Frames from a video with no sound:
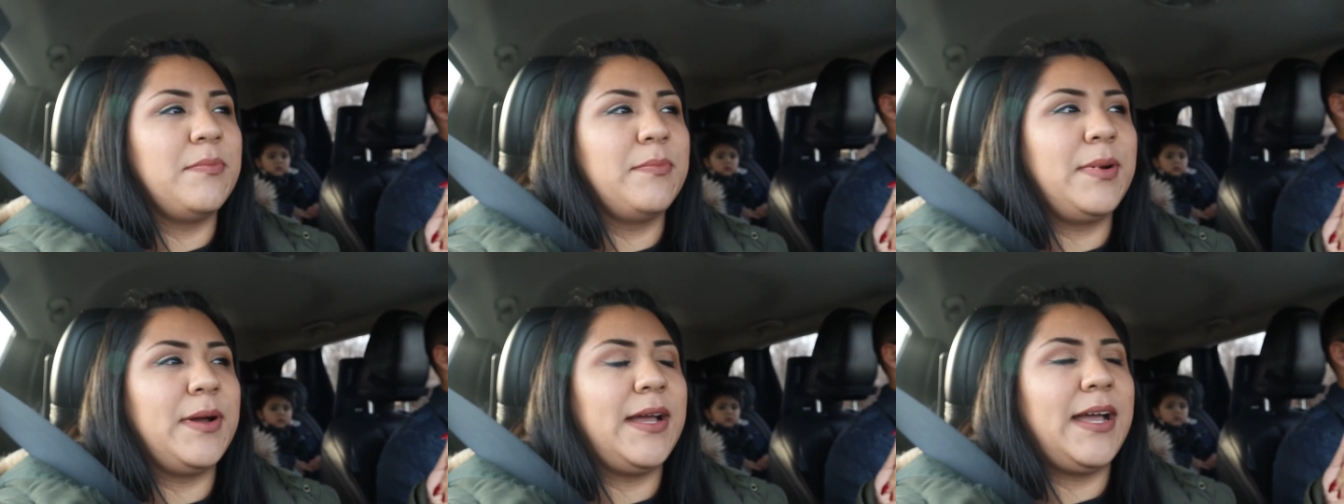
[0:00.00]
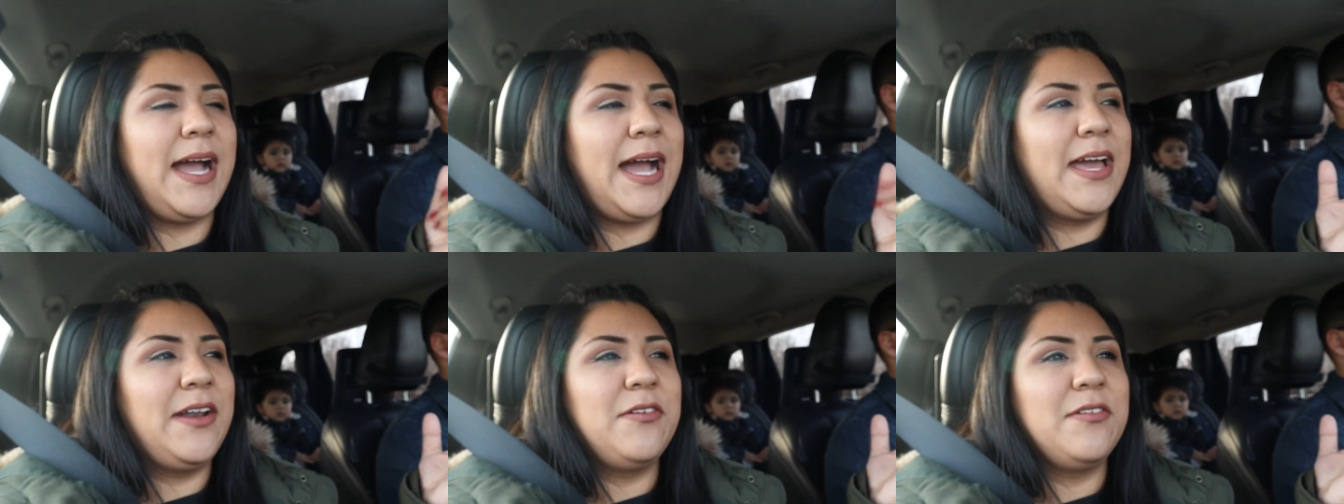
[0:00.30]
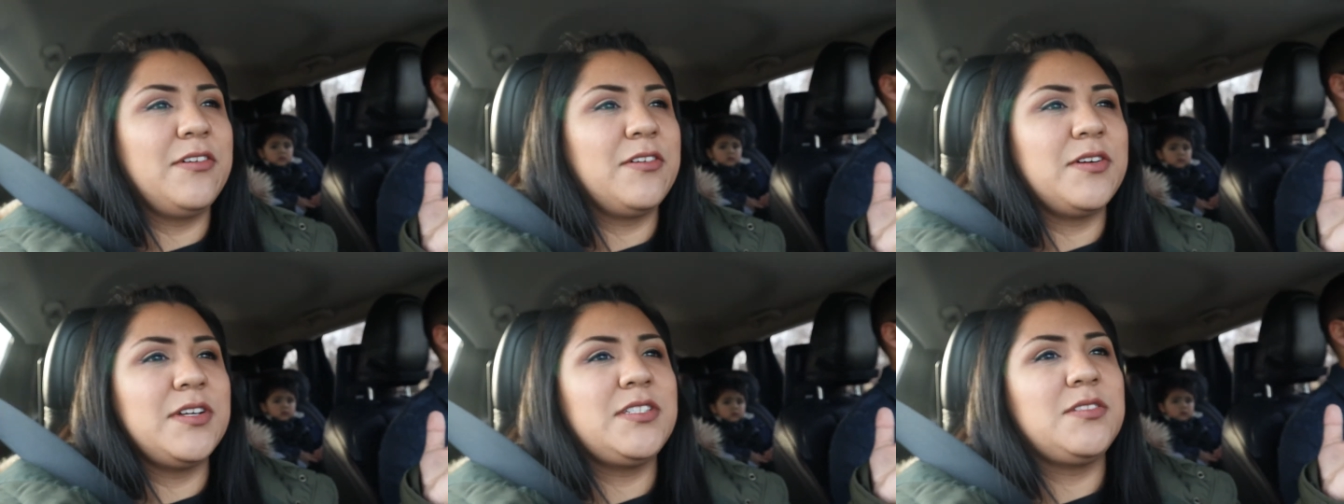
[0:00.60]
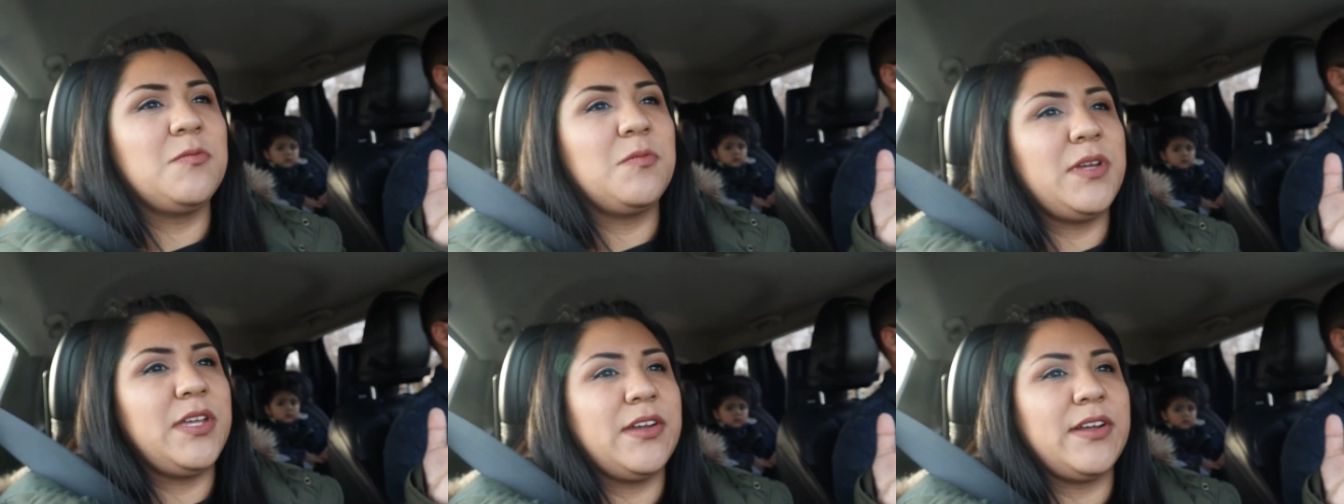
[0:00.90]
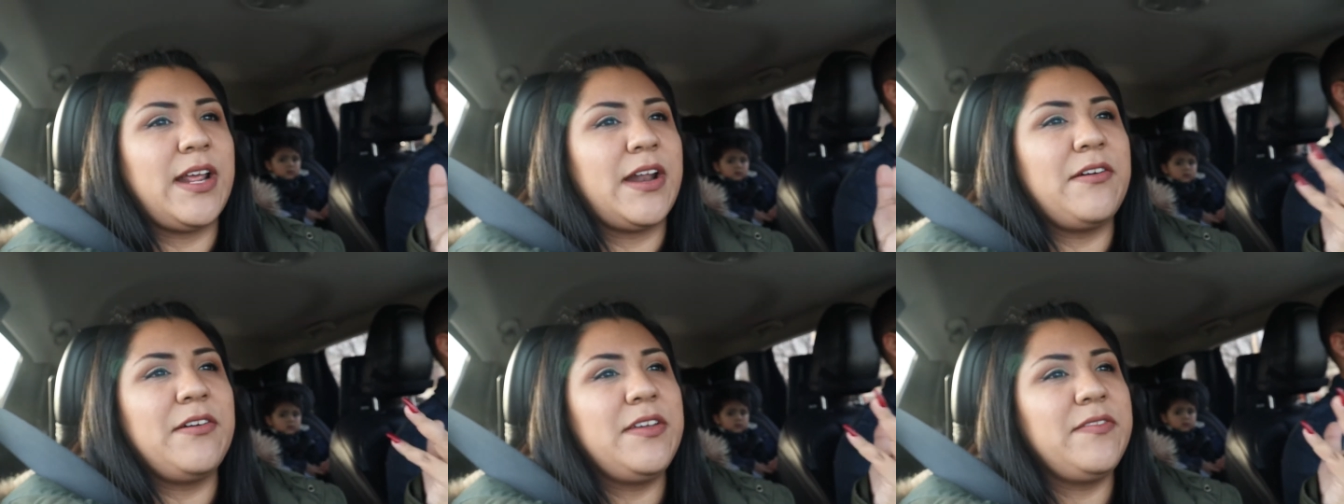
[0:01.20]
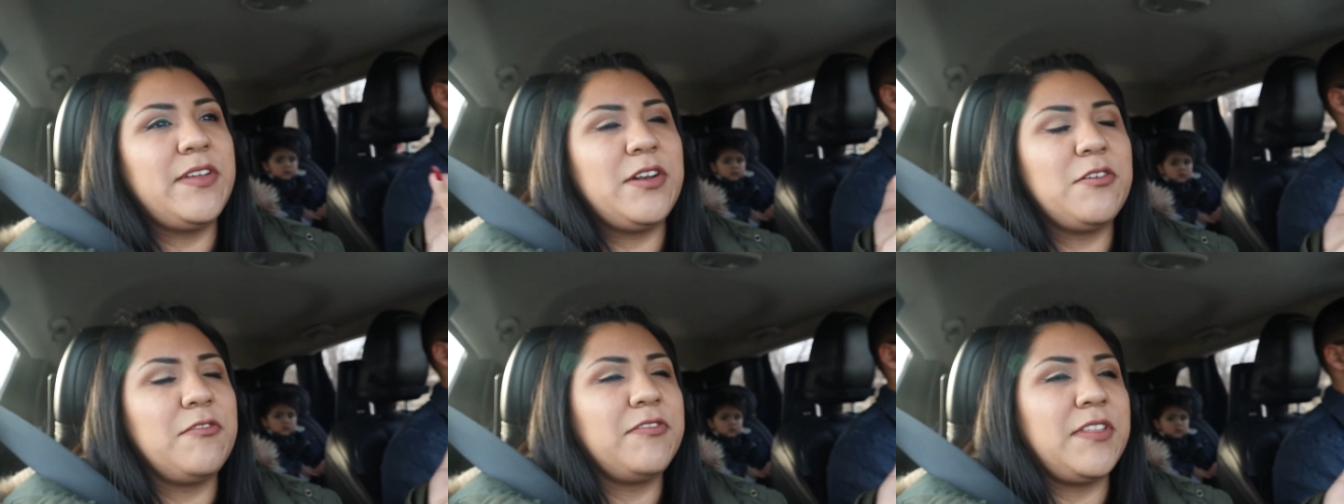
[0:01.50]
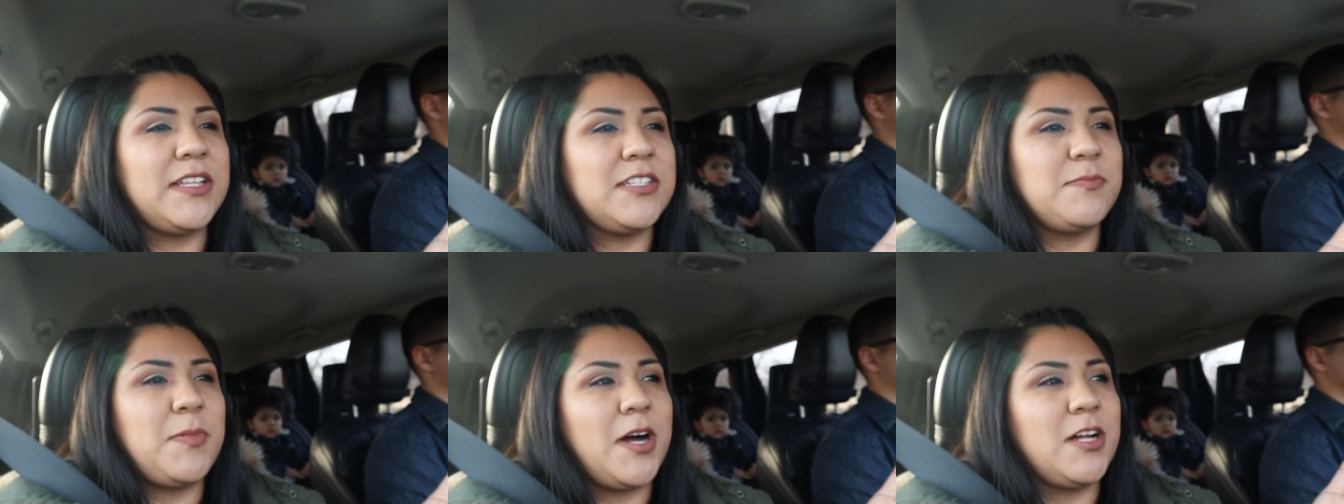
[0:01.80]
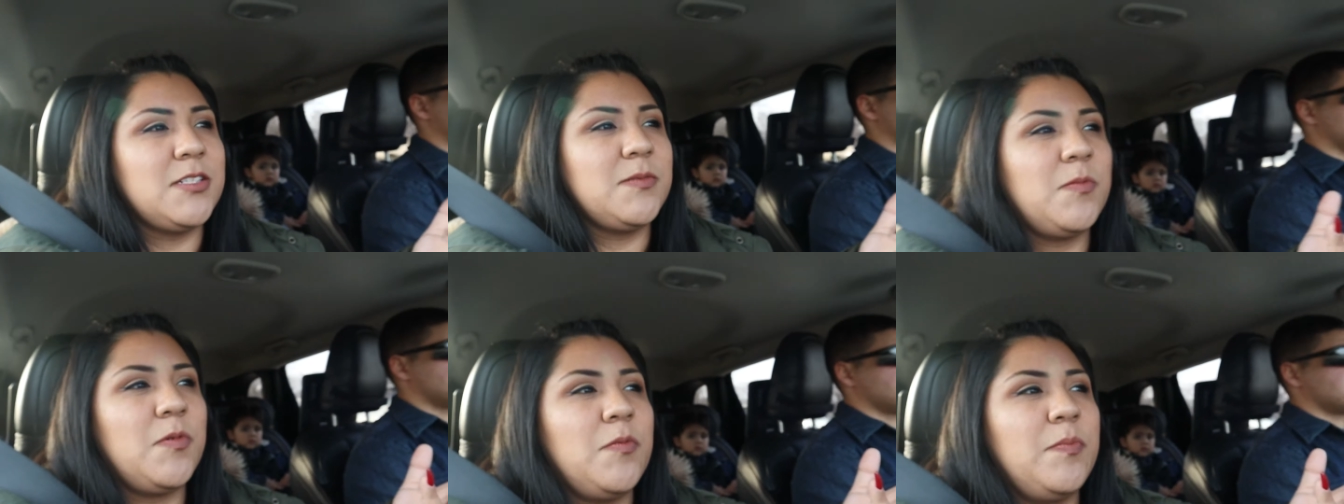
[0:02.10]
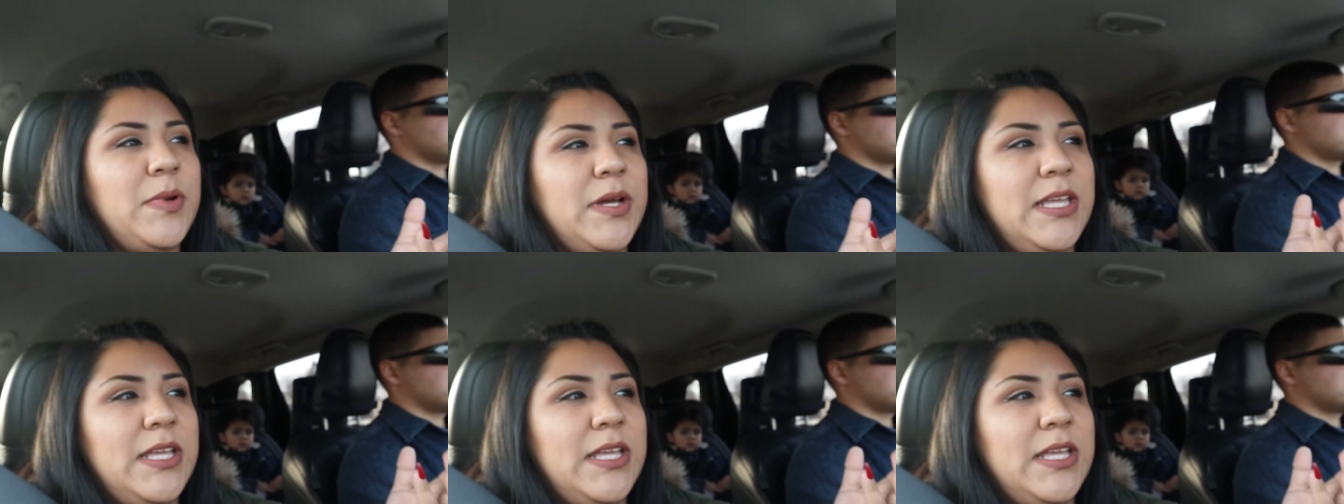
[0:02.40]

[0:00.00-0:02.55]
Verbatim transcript: but I don't know. It's weird. I don't even know if that's possible.